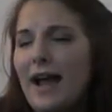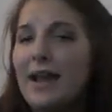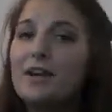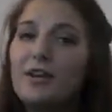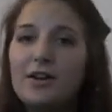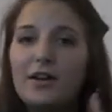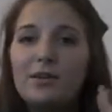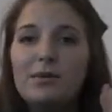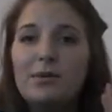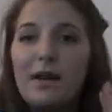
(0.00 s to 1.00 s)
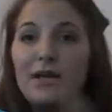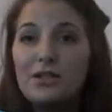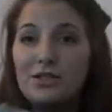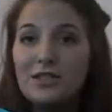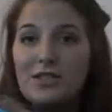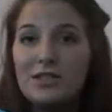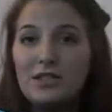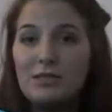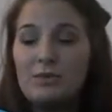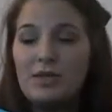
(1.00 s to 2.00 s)
I had another Ella Bean bag just like
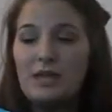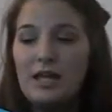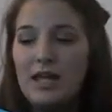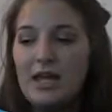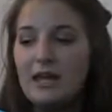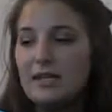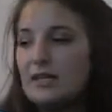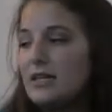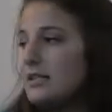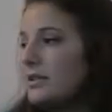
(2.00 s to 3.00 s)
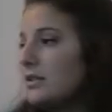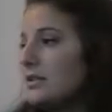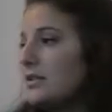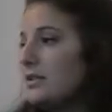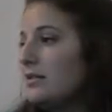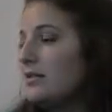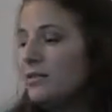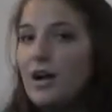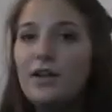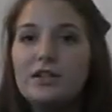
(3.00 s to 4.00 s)
this one, and
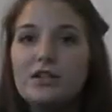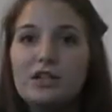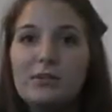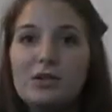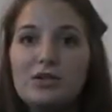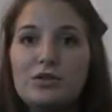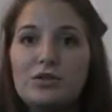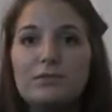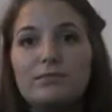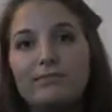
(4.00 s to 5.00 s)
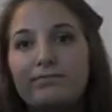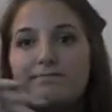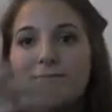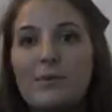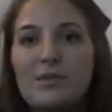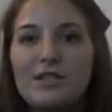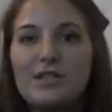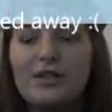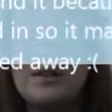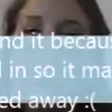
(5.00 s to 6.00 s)
I'll insert a picture somewhere
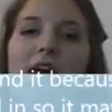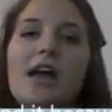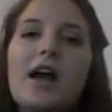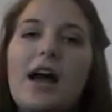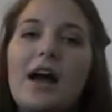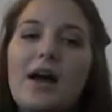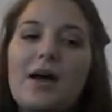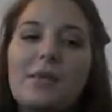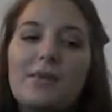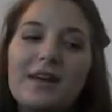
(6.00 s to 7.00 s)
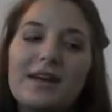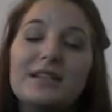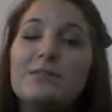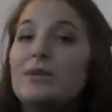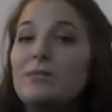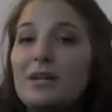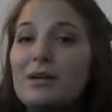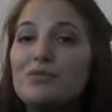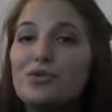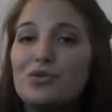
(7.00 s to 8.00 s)
here. It has been
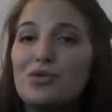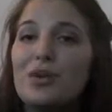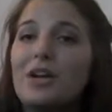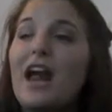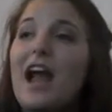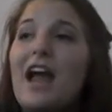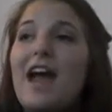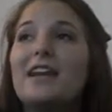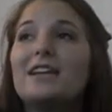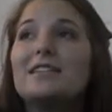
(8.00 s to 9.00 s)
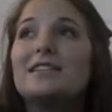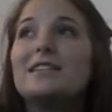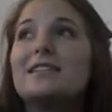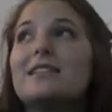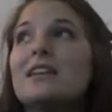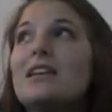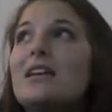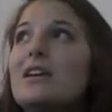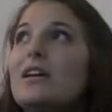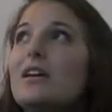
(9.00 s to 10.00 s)
beat up, destroyed. I had it since
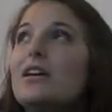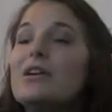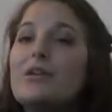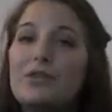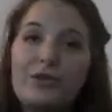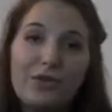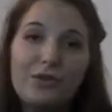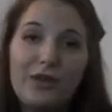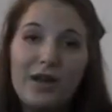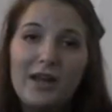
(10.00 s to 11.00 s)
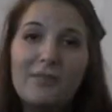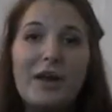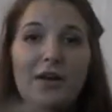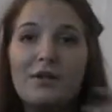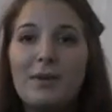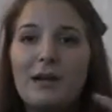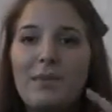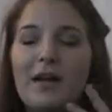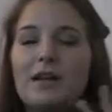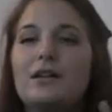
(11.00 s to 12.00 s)
3rd grade, my other
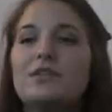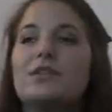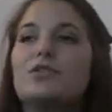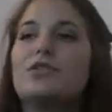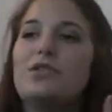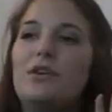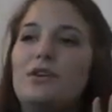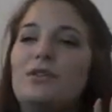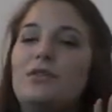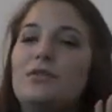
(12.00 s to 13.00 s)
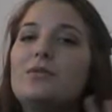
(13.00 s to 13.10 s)
backpack. So she thought,